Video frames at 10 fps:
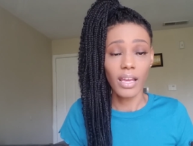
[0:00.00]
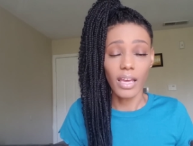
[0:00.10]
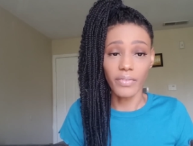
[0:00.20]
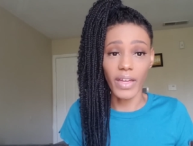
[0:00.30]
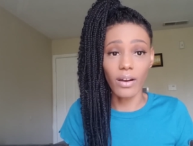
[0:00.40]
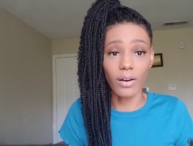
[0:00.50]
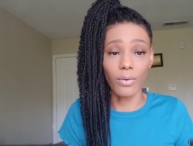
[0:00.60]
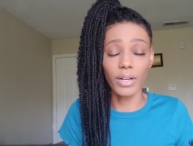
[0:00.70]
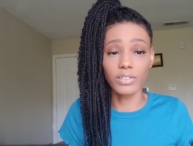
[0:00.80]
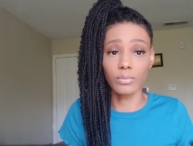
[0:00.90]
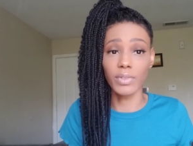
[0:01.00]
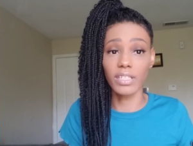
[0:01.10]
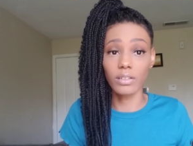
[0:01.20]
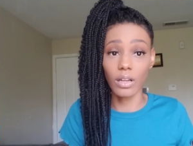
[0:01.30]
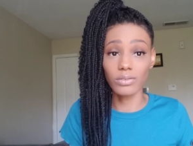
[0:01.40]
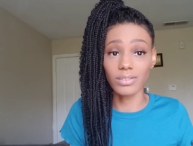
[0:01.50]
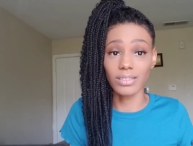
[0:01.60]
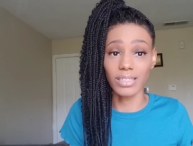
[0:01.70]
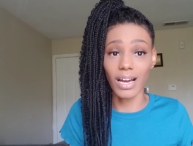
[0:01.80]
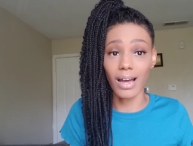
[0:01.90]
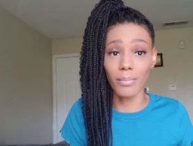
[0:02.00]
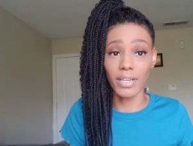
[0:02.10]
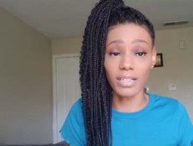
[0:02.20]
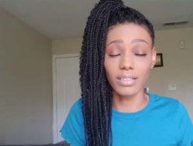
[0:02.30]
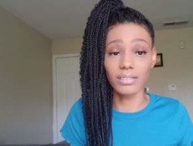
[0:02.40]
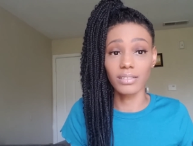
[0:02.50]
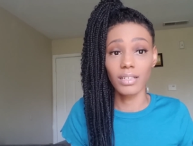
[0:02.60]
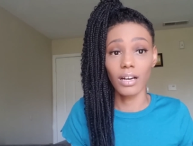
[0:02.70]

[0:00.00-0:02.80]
And they are going to be closer to God because